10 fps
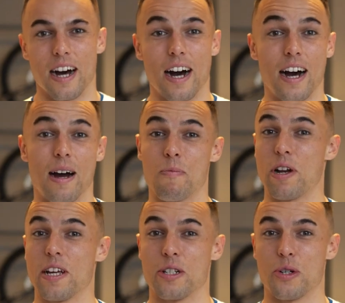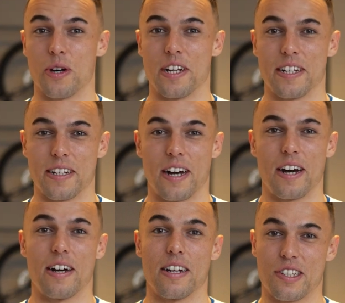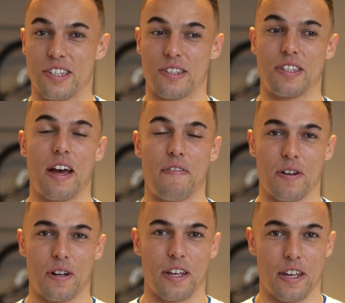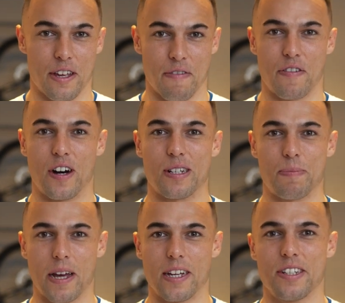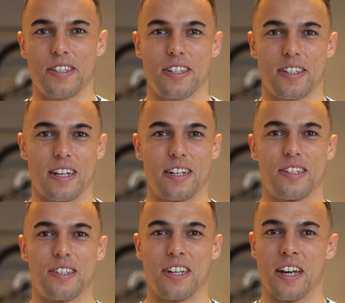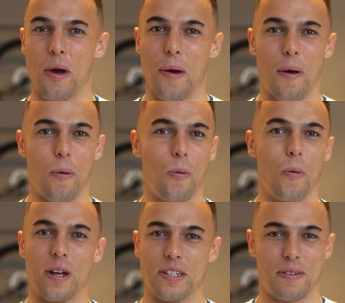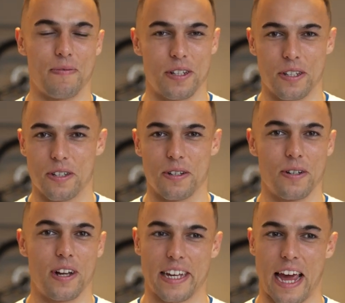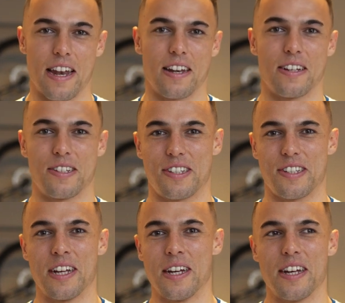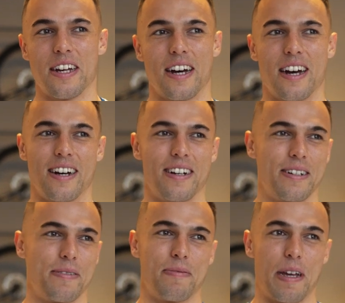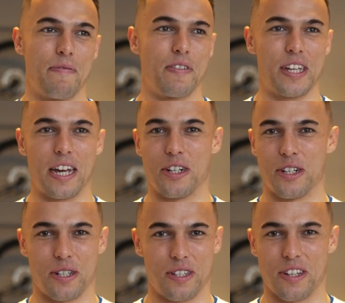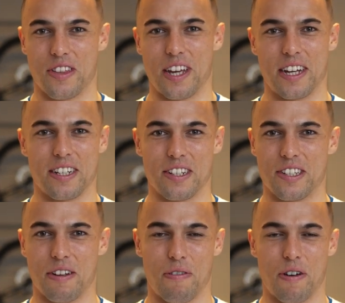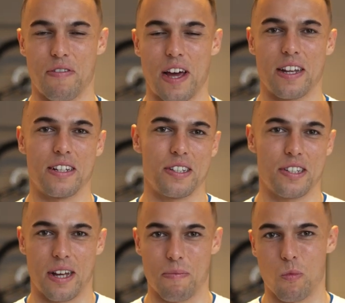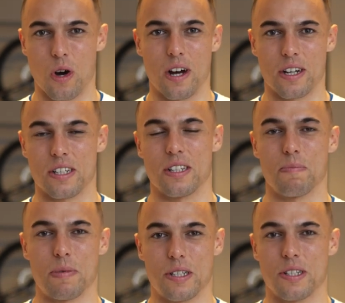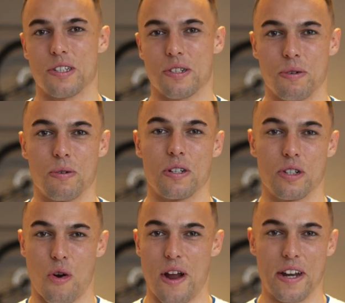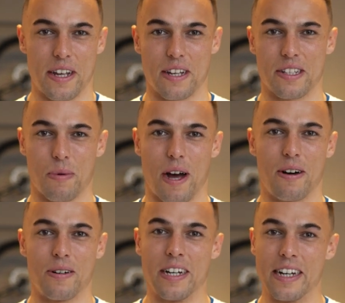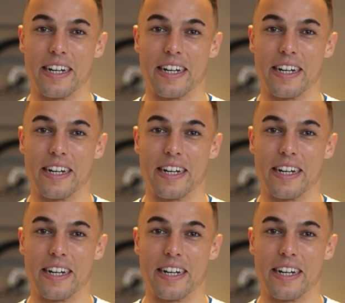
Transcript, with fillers: Uh, I'm really enjoying it. Uh, it's definitely fast paced. There's always something to do, like endless uh, invitations to things, different events, then work and business school and training as well.